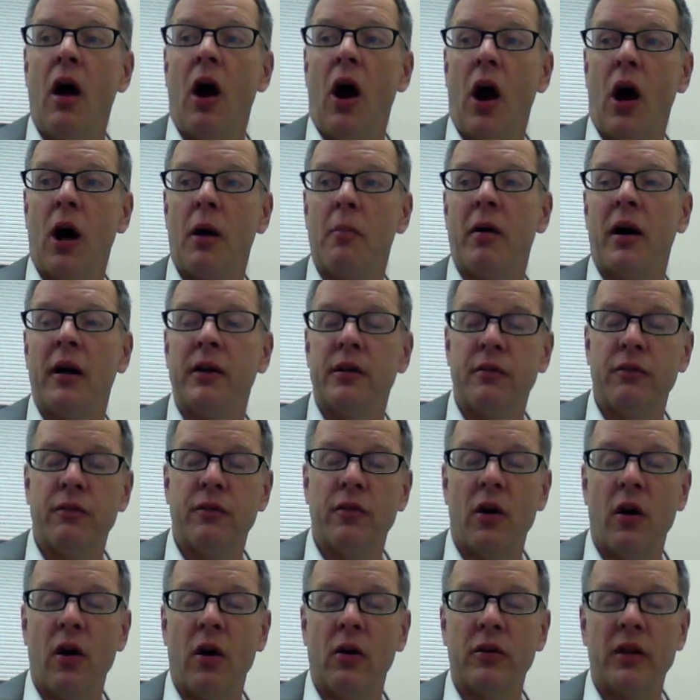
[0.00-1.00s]
are by
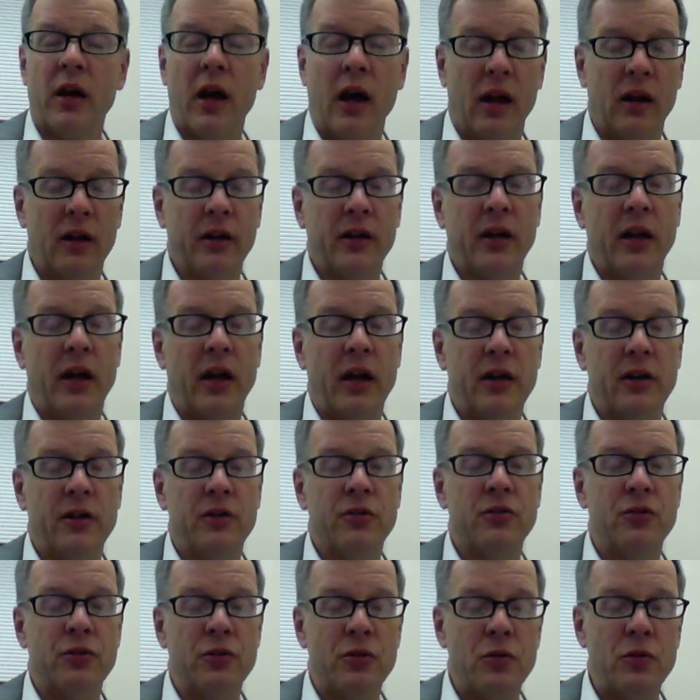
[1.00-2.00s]
default allocated
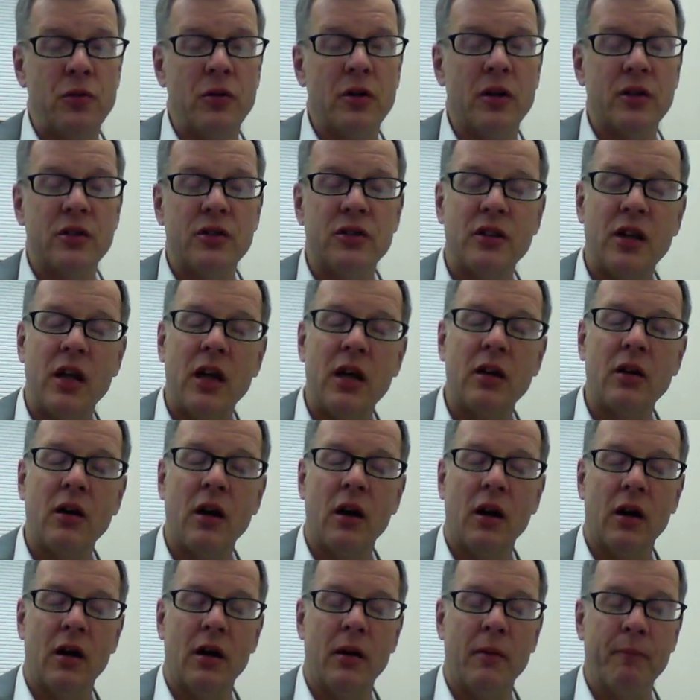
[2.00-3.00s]
to state
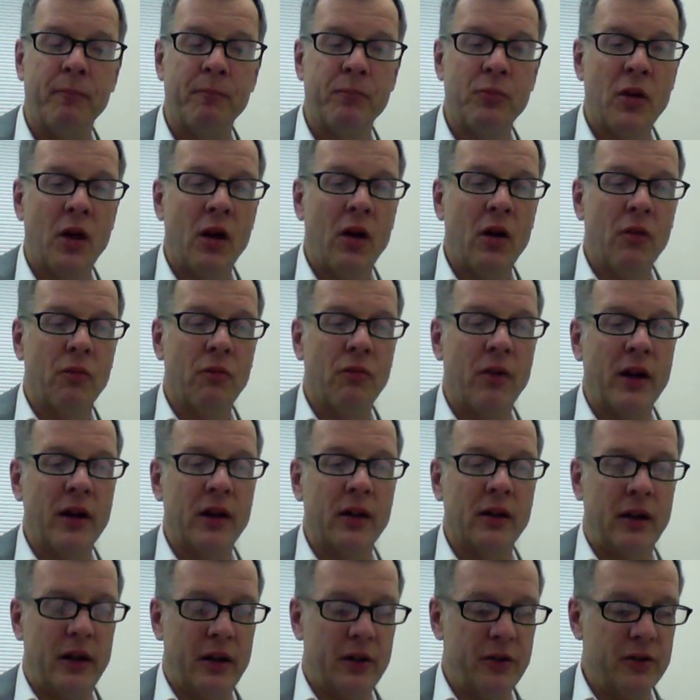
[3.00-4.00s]

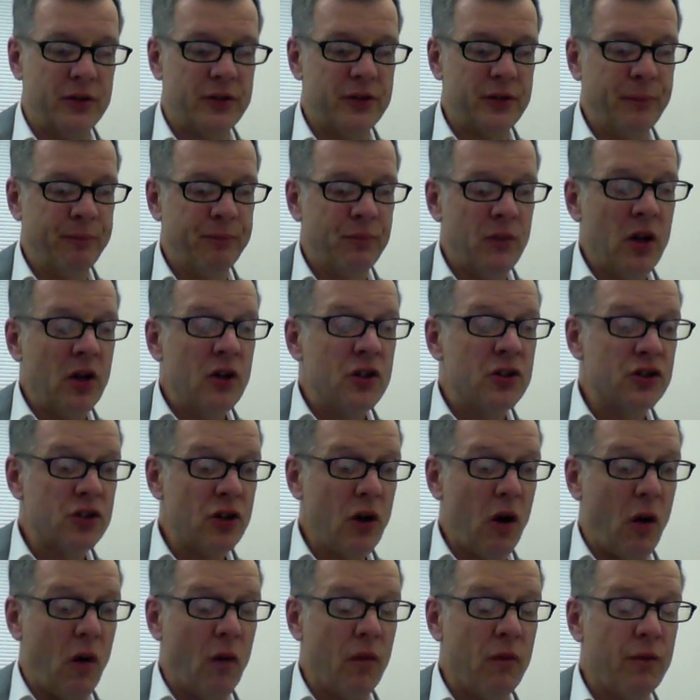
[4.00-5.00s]
regulators.
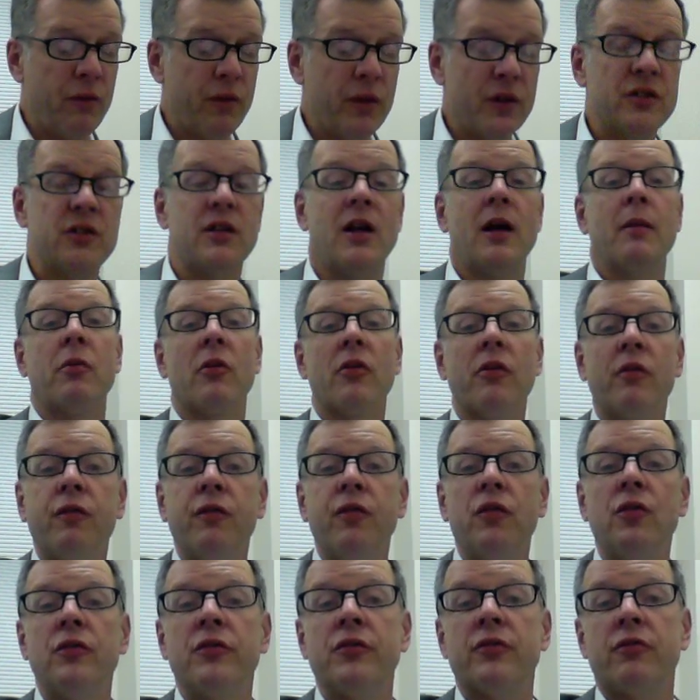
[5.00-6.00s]
So, for example, the
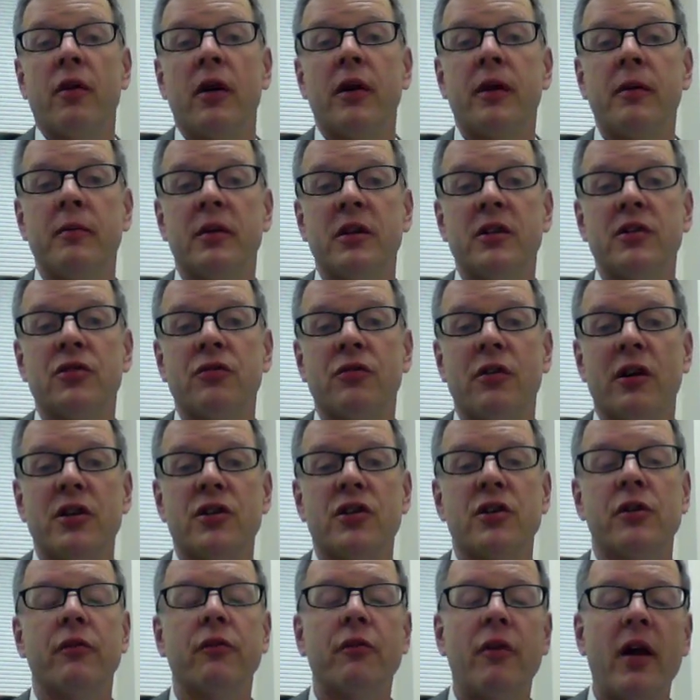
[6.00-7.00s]
Food and Drug
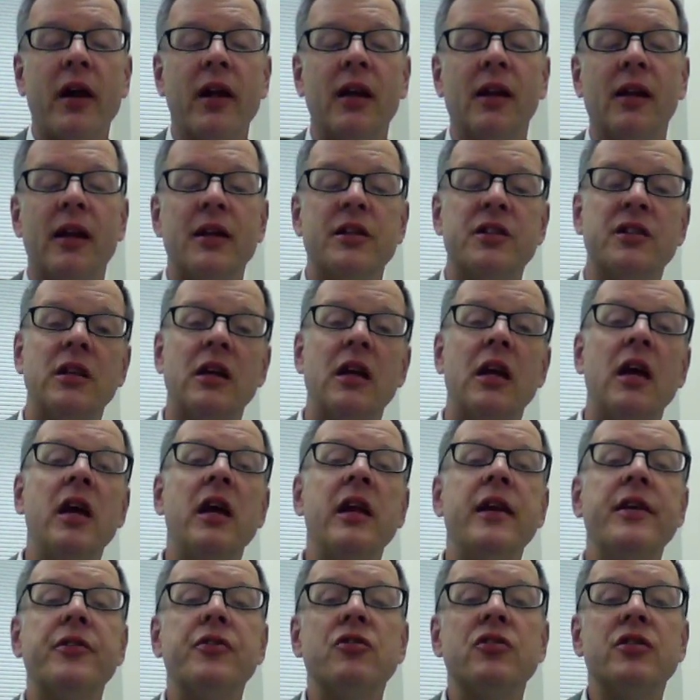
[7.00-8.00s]
Administration regulates the
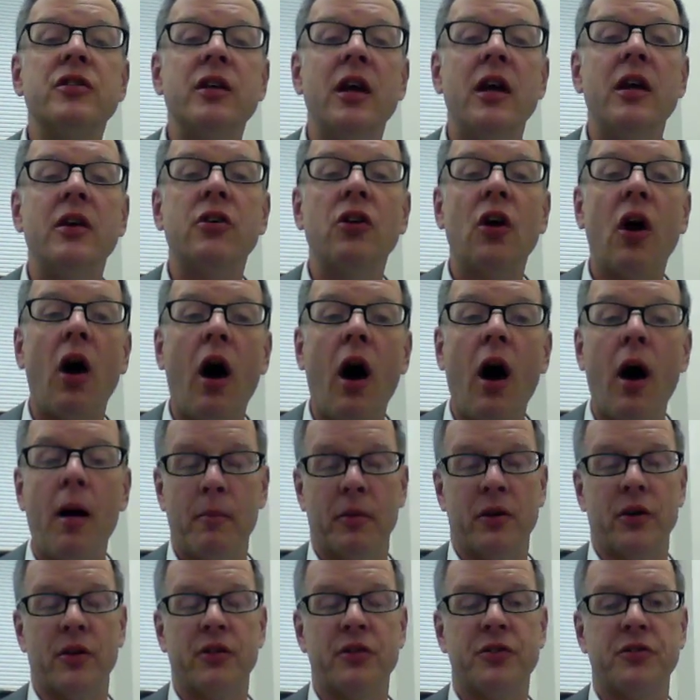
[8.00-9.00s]
interstate
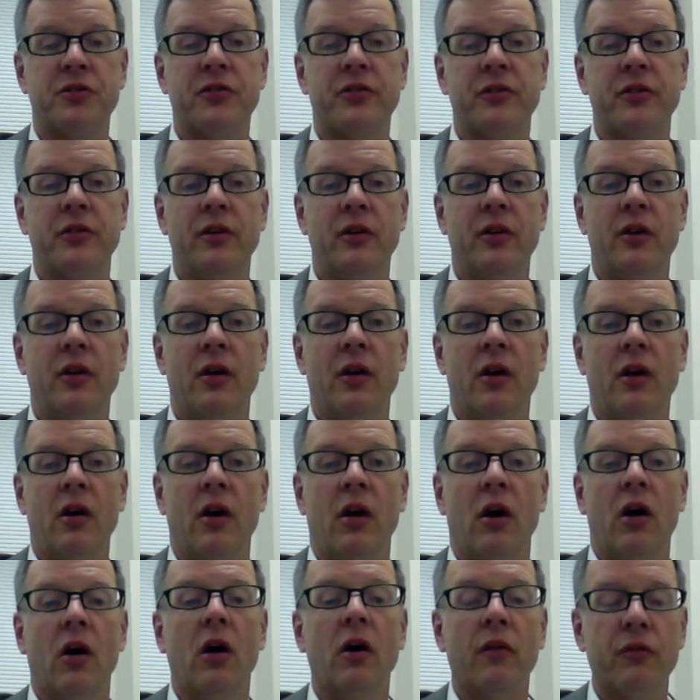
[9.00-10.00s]
commerce
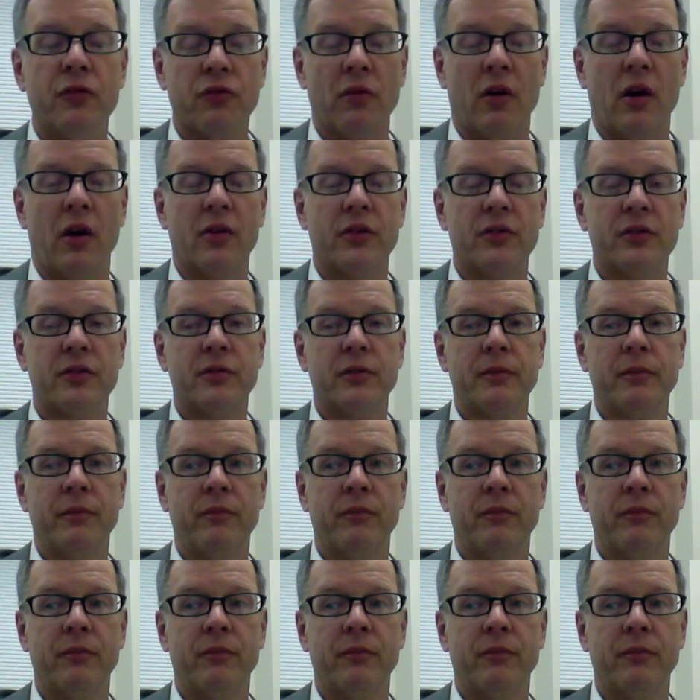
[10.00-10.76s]
of drugs.